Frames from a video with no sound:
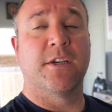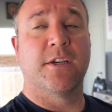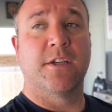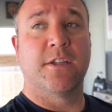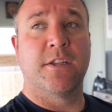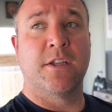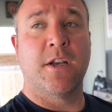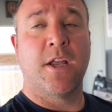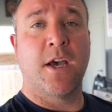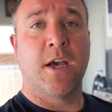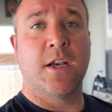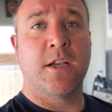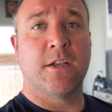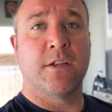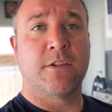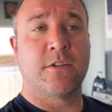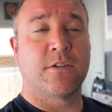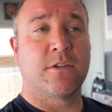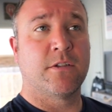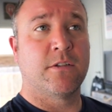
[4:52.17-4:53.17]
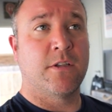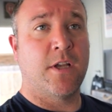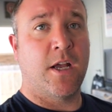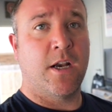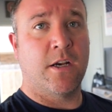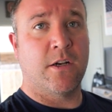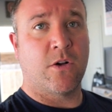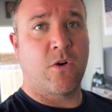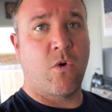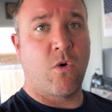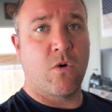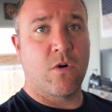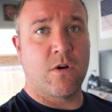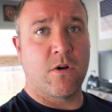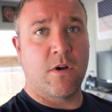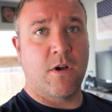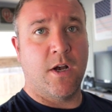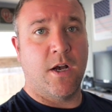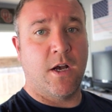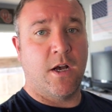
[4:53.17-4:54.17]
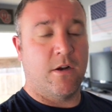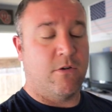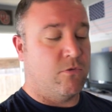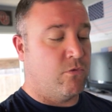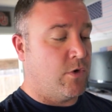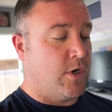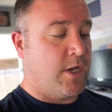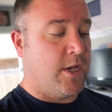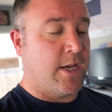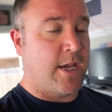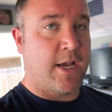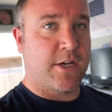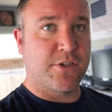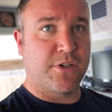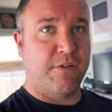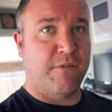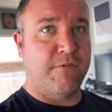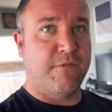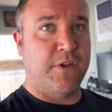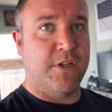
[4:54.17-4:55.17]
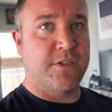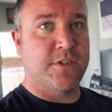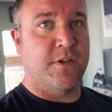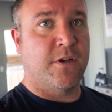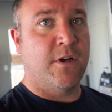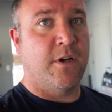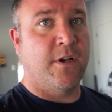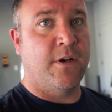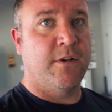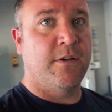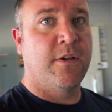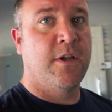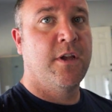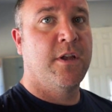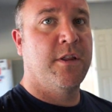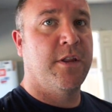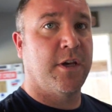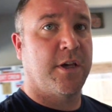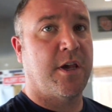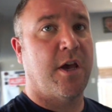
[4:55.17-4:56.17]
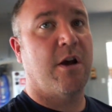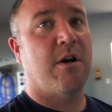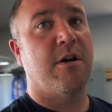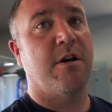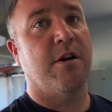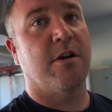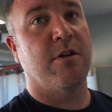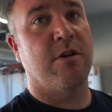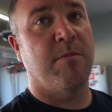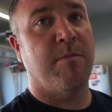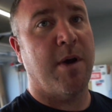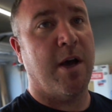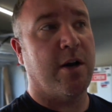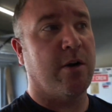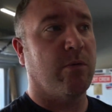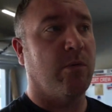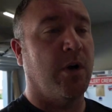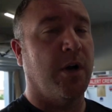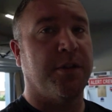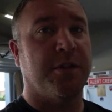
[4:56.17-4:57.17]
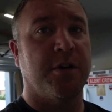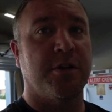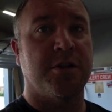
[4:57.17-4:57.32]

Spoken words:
The 9 1/4 ring actually fits on the carrier no matter what.